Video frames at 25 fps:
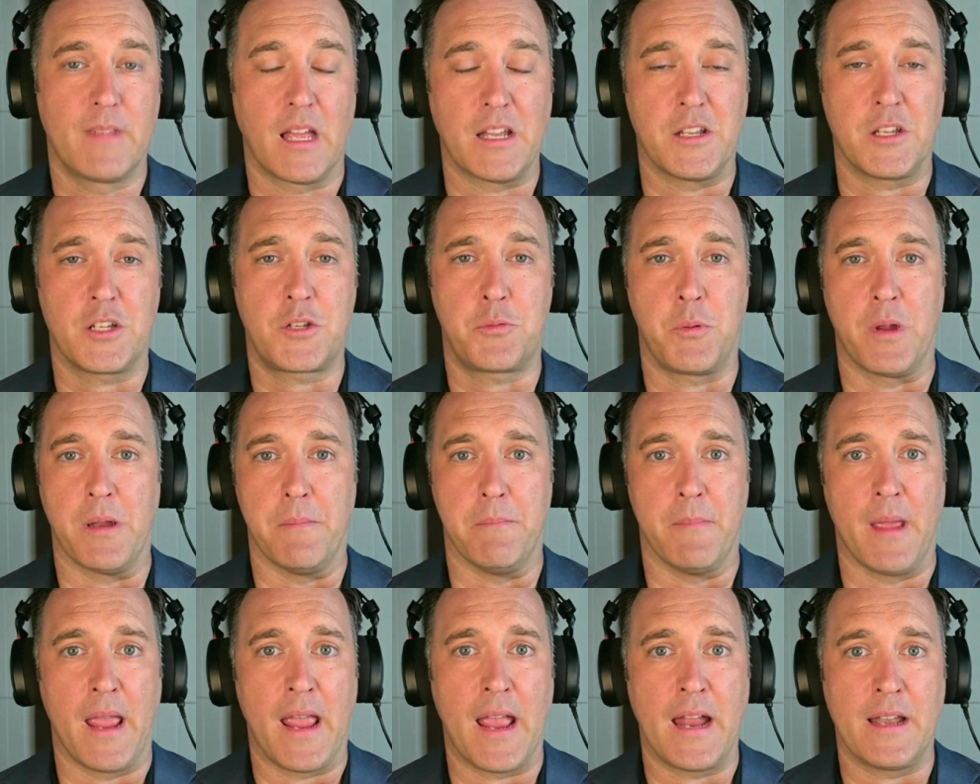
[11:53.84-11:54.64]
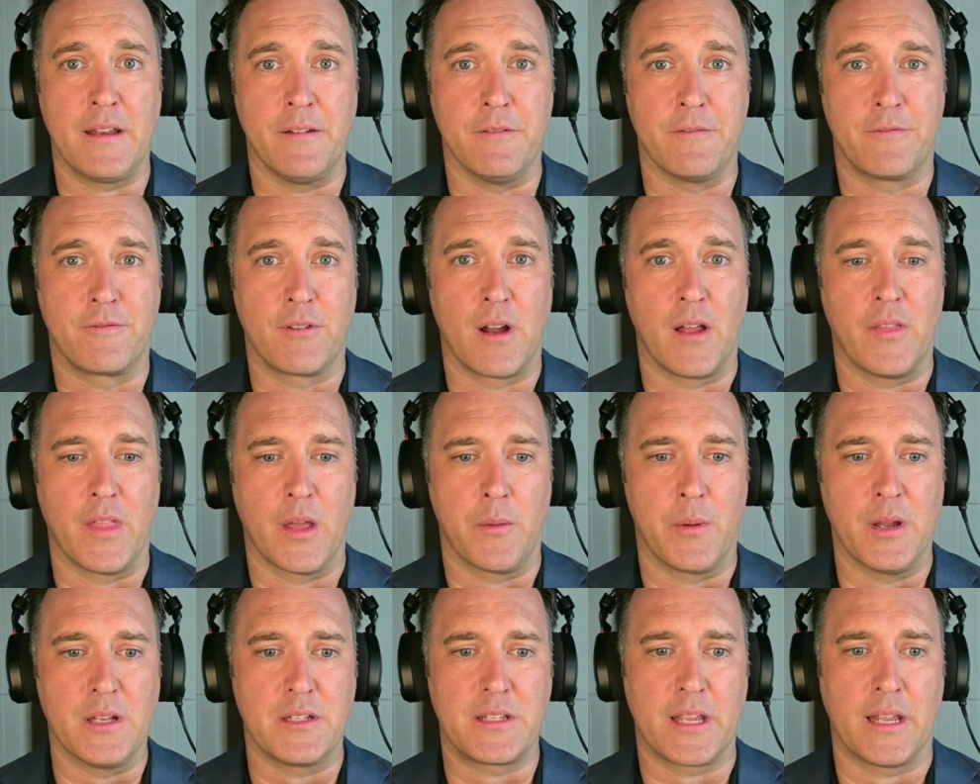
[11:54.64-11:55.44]
they just went mad in front. They
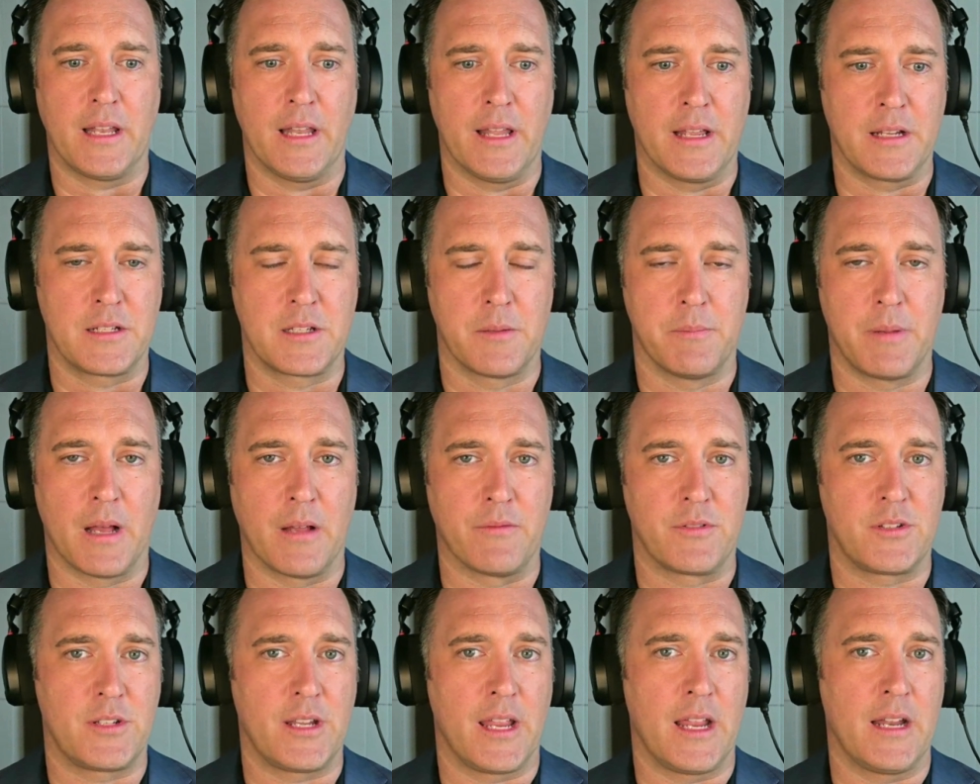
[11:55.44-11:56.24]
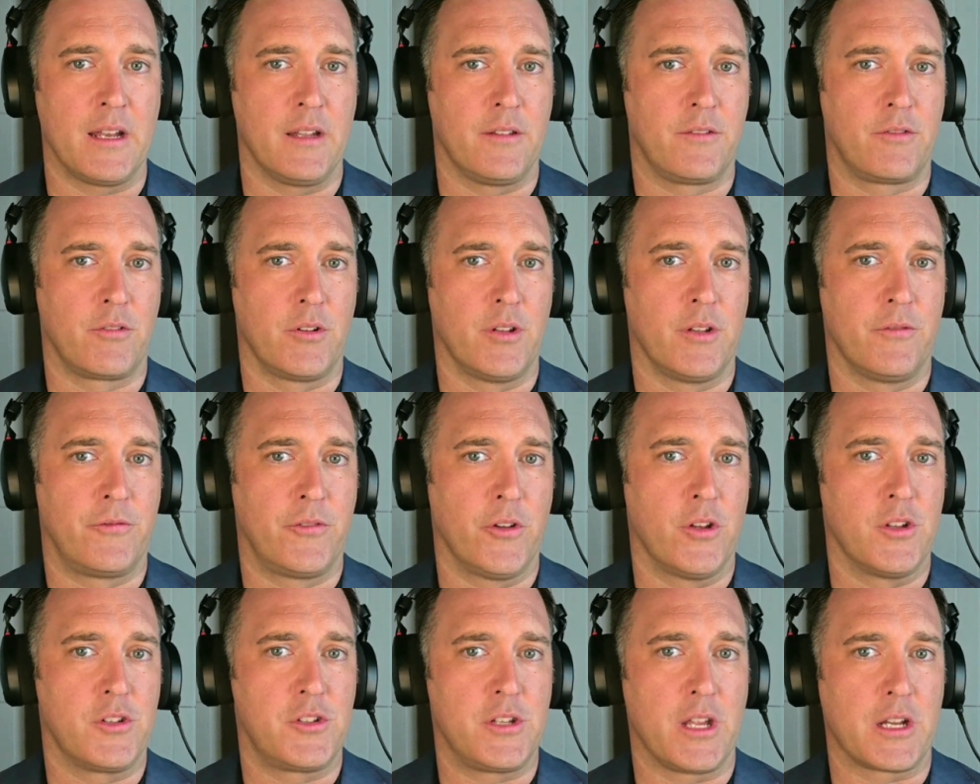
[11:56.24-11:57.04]
went 10 lengths above standard through the
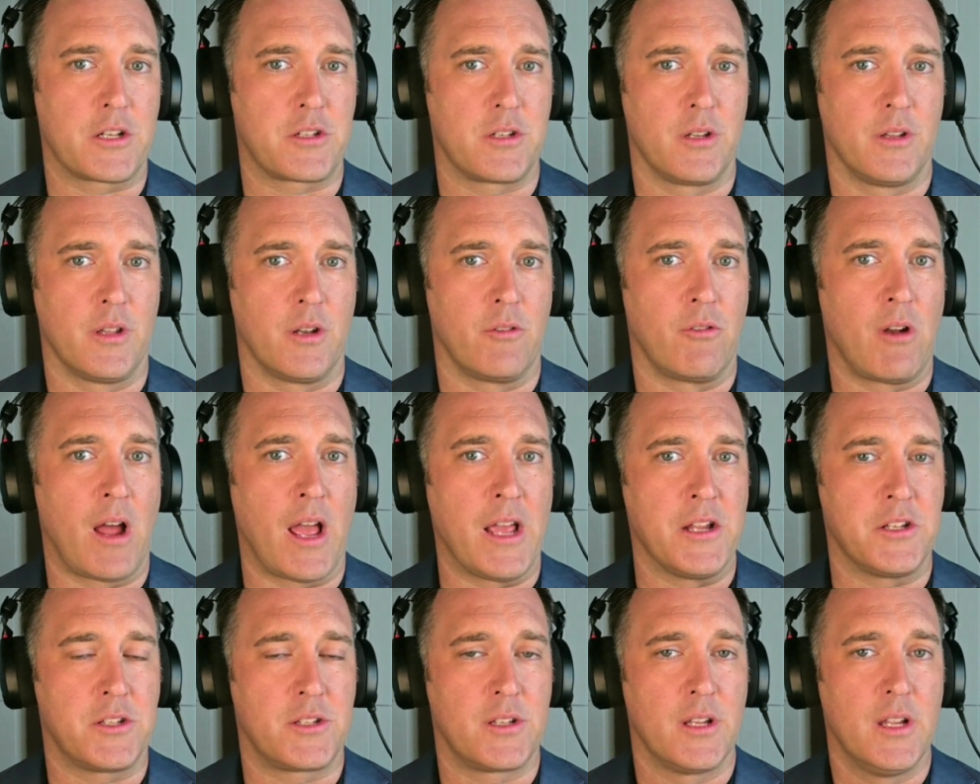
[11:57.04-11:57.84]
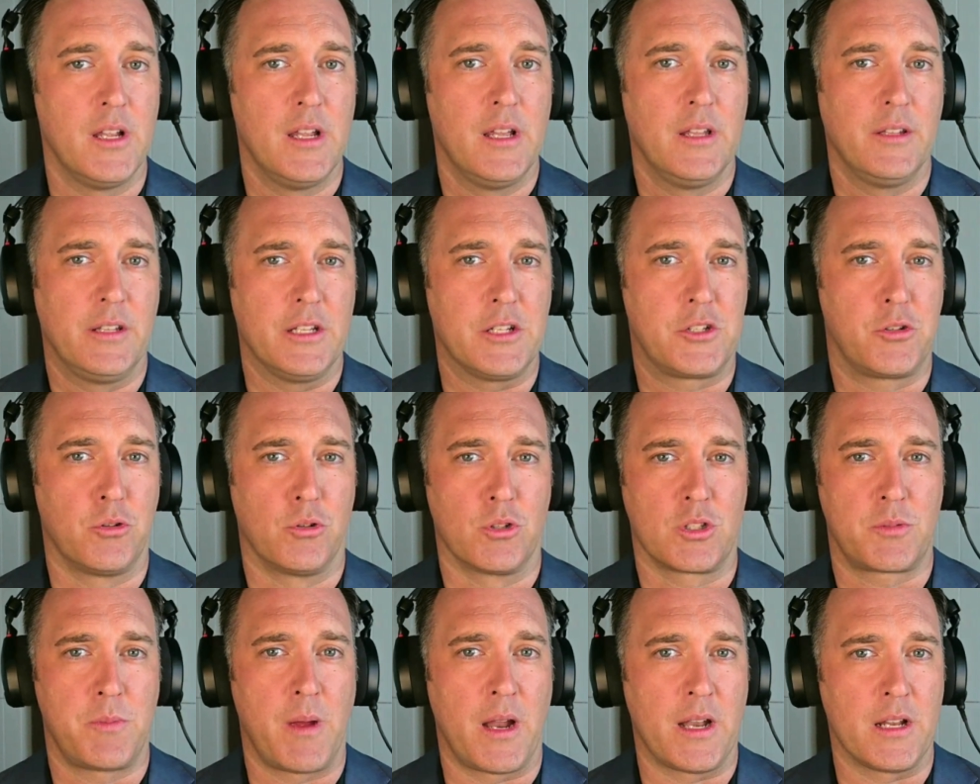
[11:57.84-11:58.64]
first section of the race. This
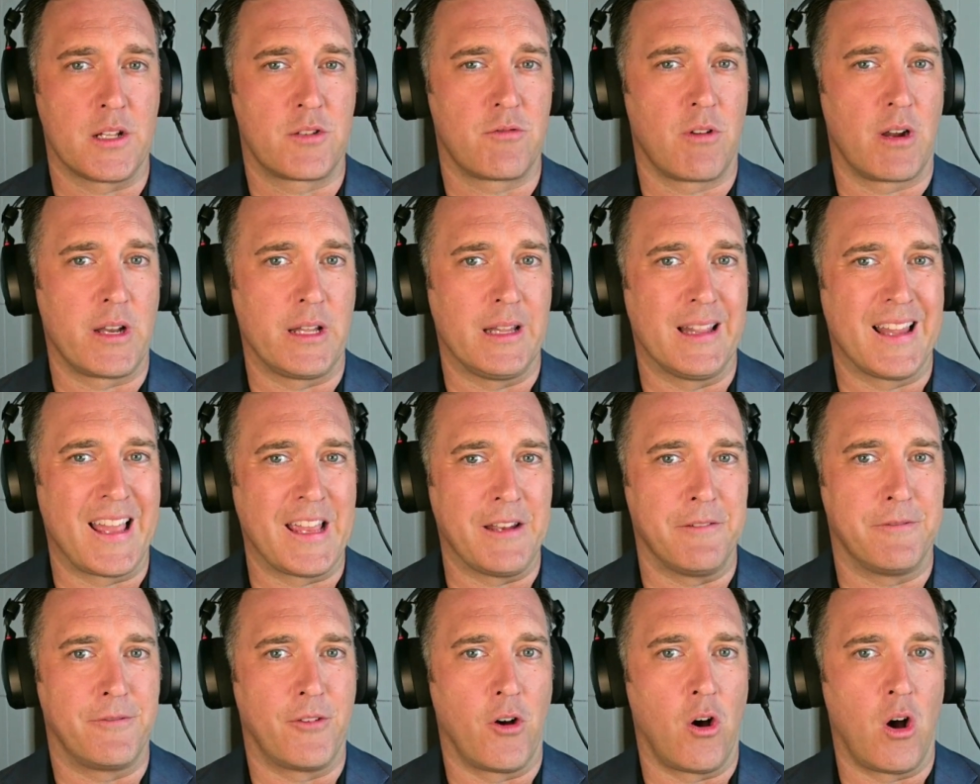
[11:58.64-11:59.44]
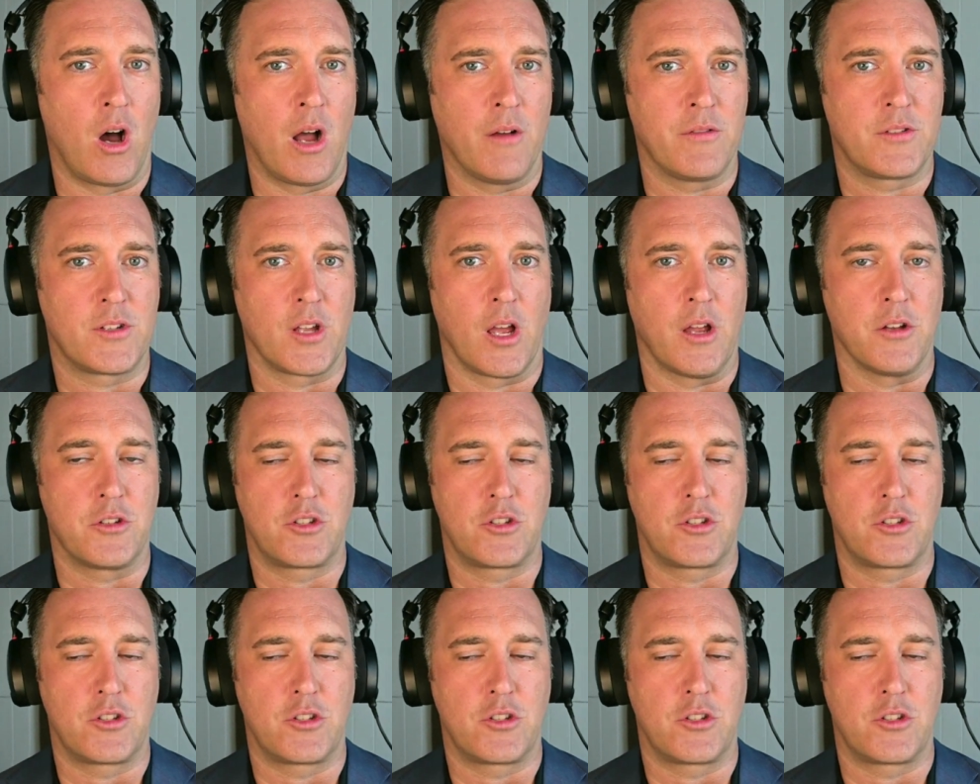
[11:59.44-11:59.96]
horse made its run in lane 5, so